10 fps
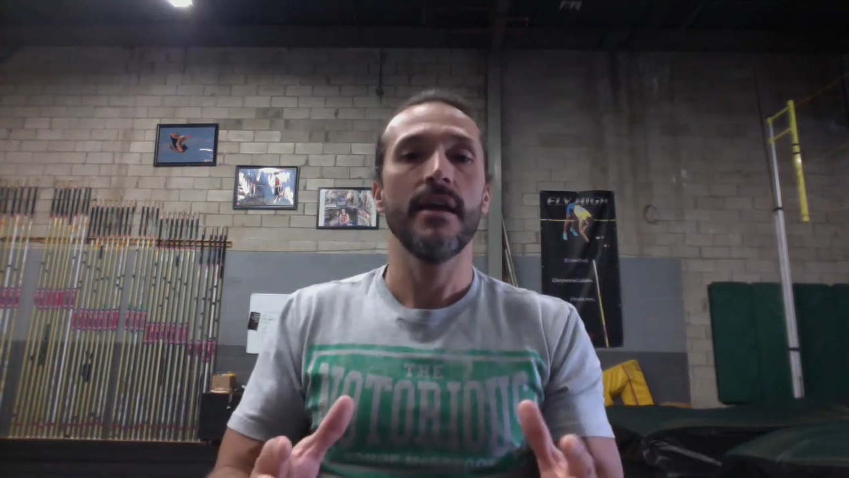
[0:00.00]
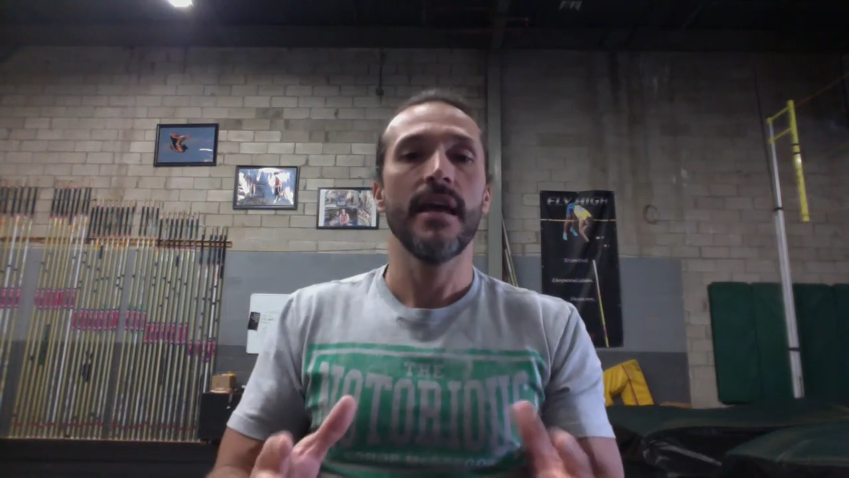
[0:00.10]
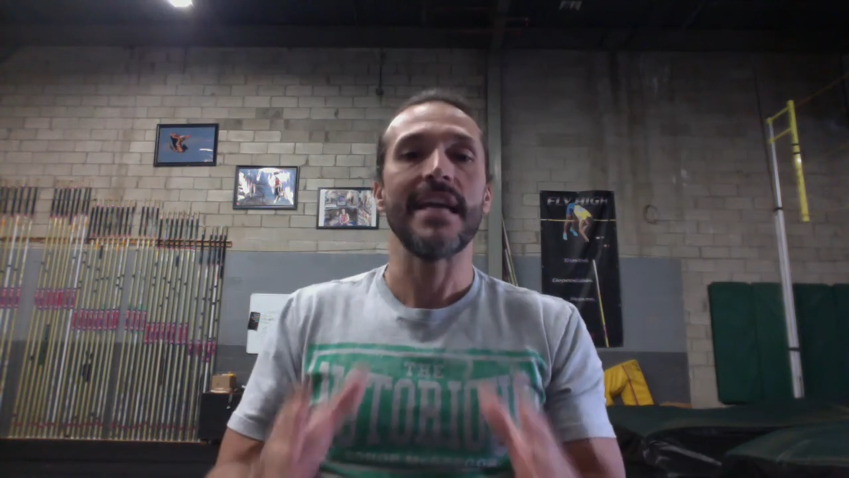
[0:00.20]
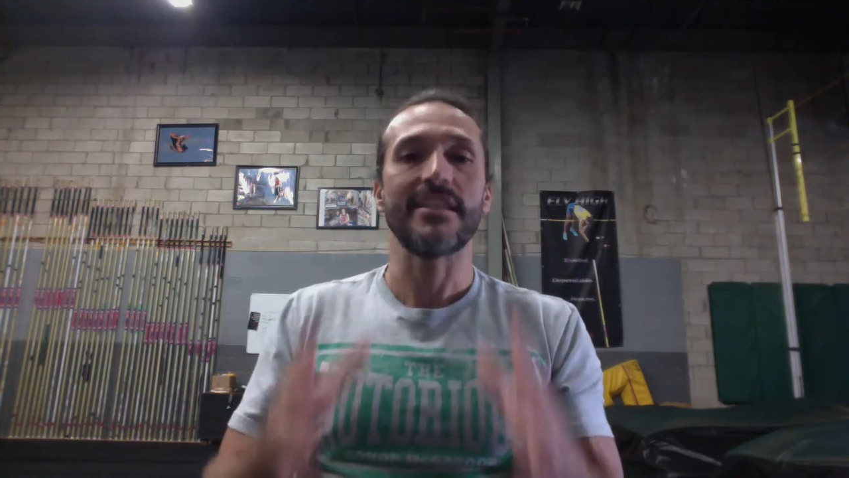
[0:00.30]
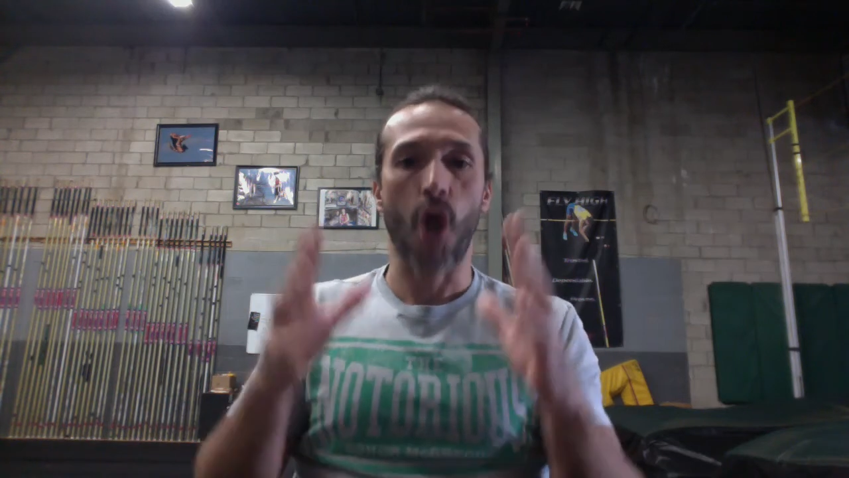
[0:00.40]

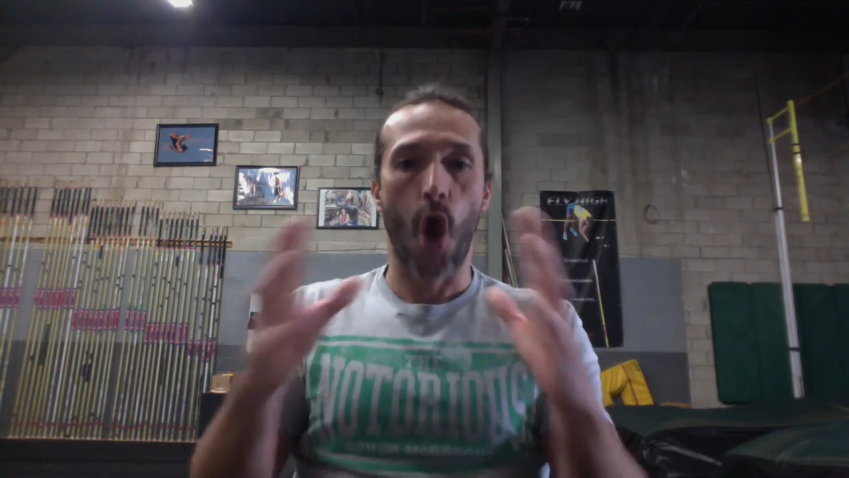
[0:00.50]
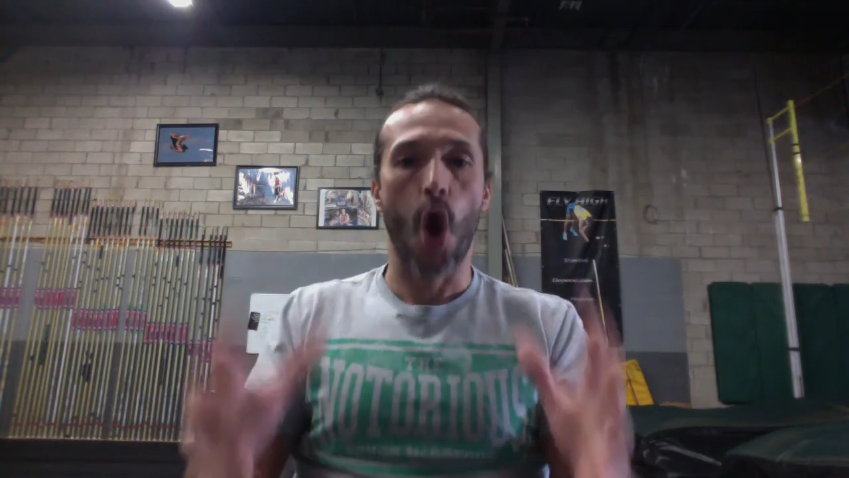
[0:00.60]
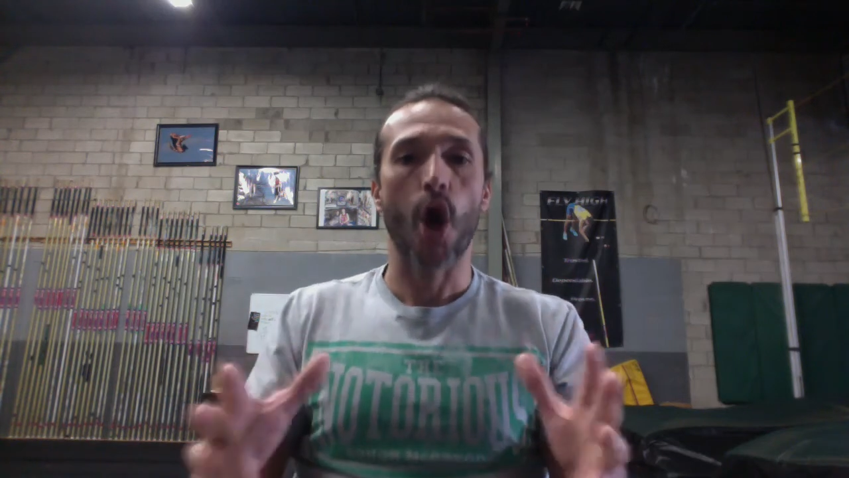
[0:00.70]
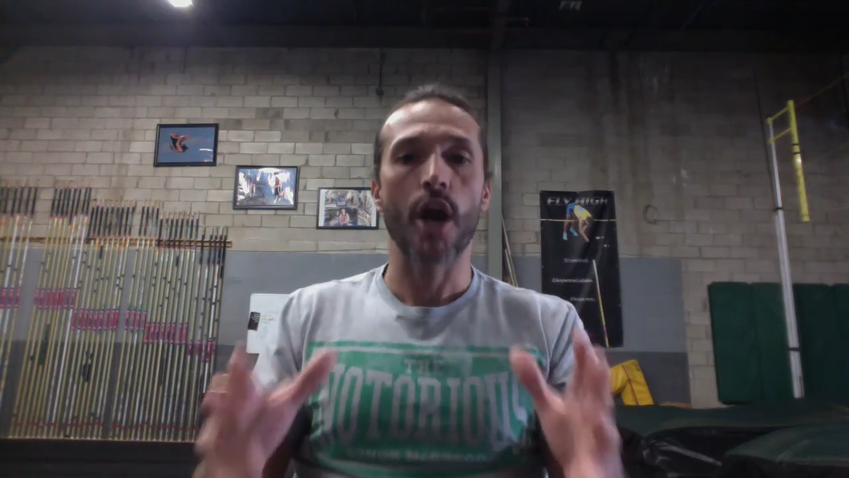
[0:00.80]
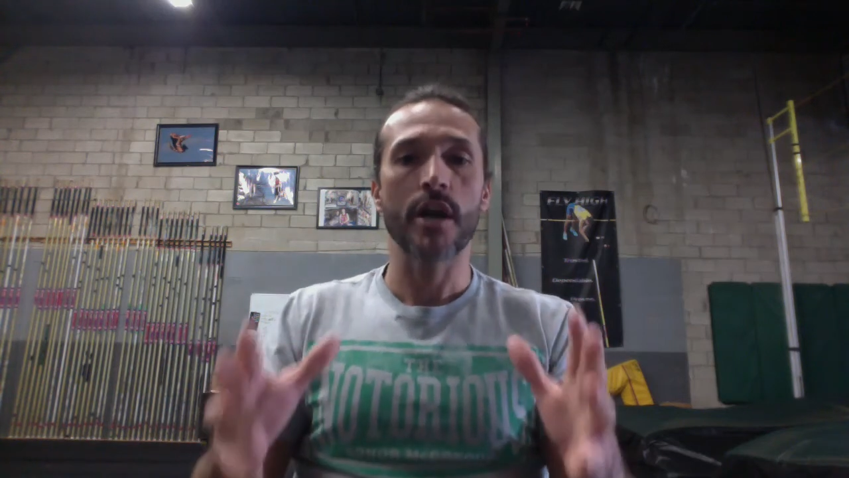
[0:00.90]
It's
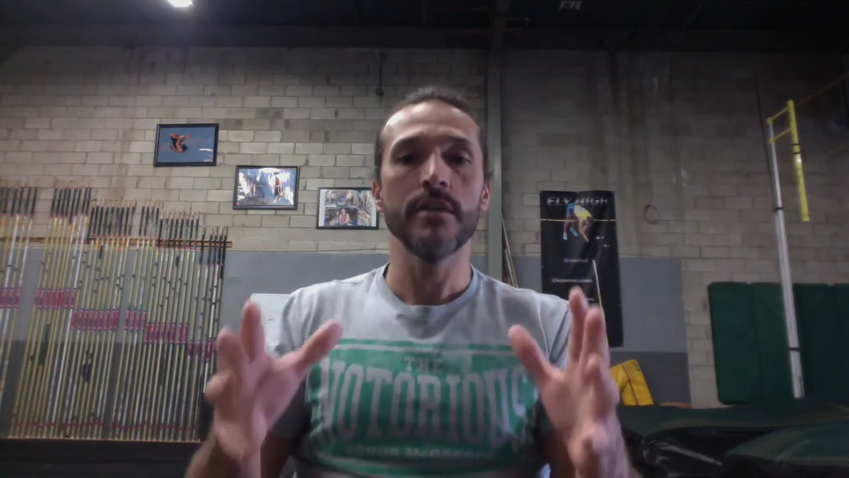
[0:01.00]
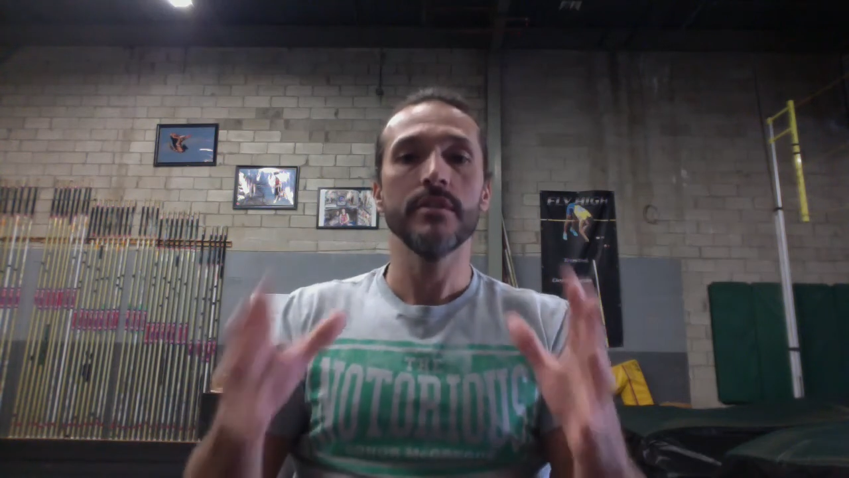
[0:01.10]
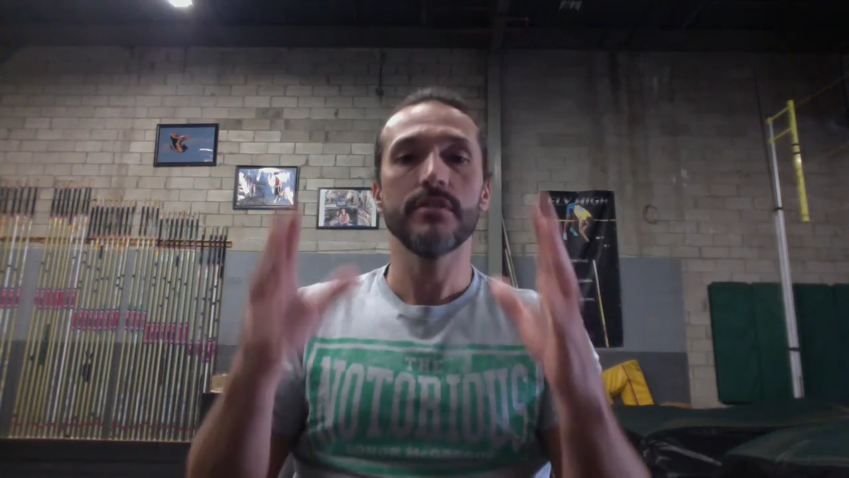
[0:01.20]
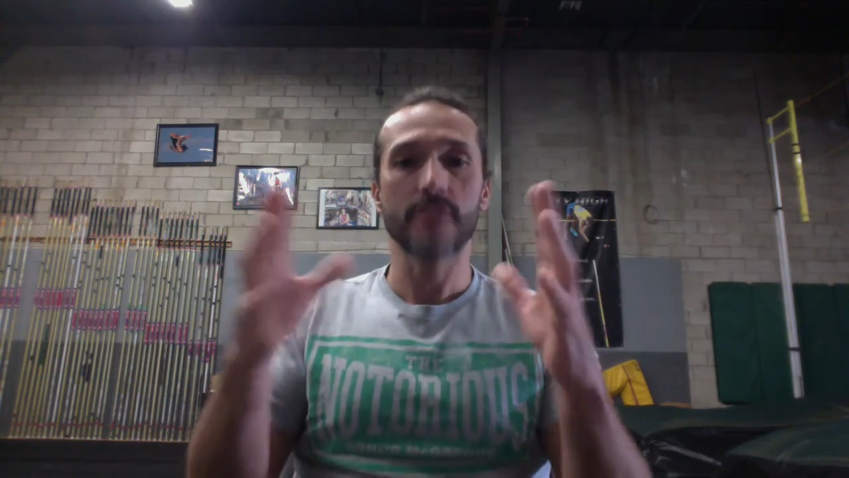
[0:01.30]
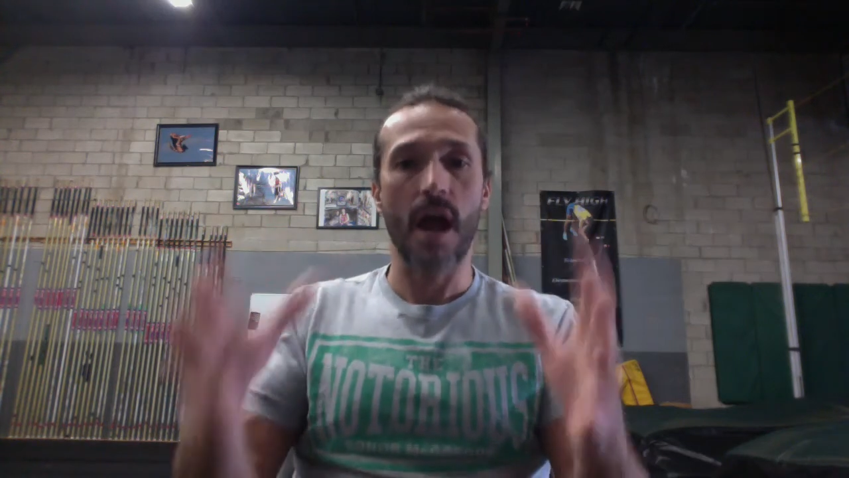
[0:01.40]
our
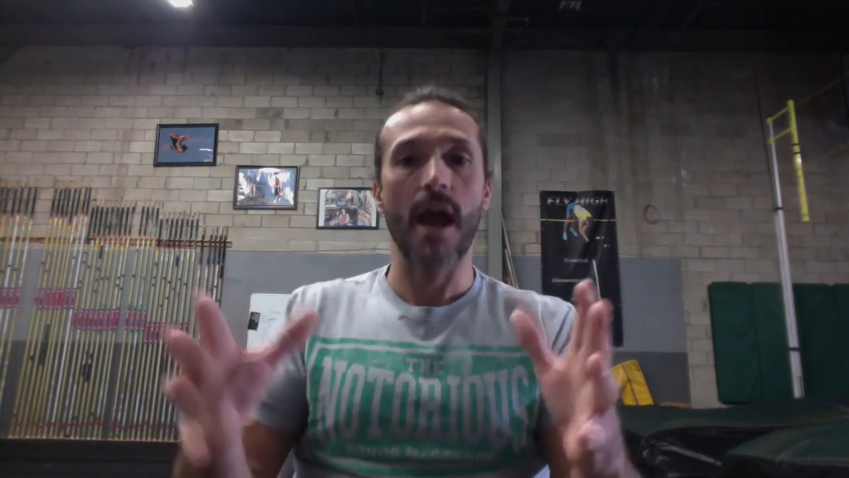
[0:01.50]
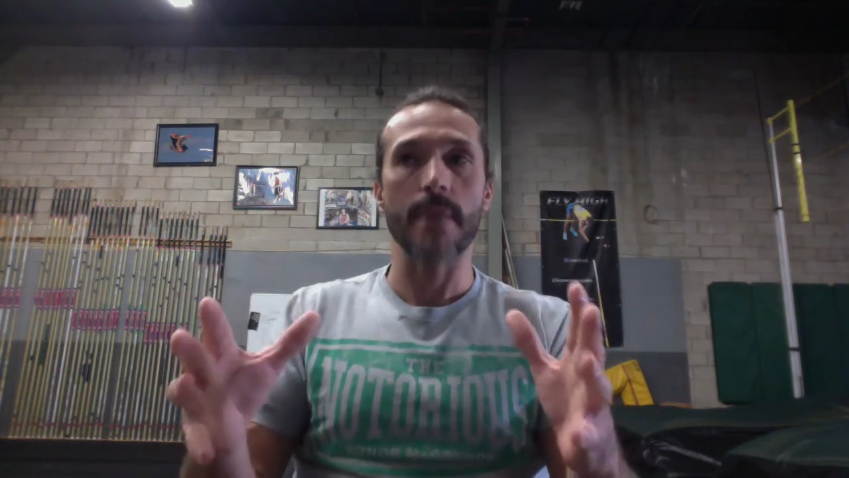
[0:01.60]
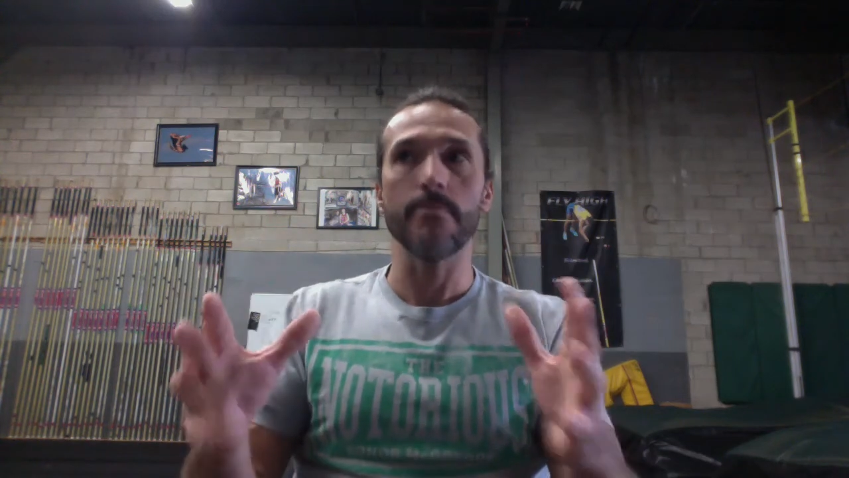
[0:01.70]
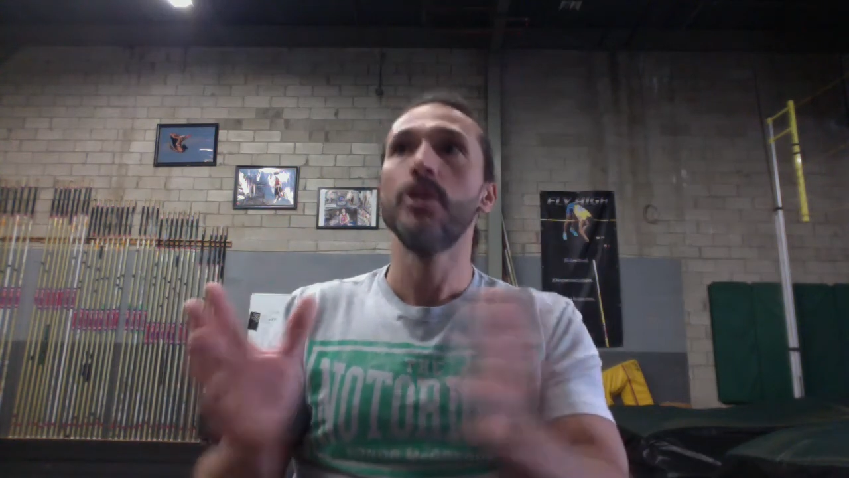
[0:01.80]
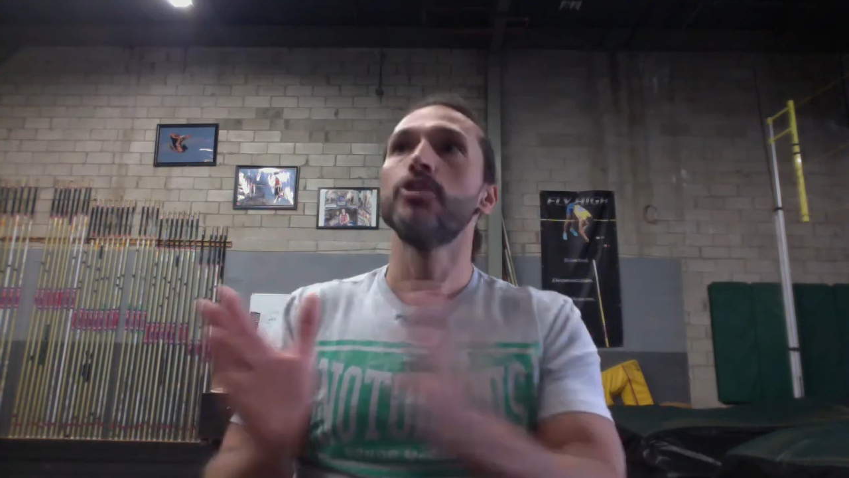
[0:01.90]
time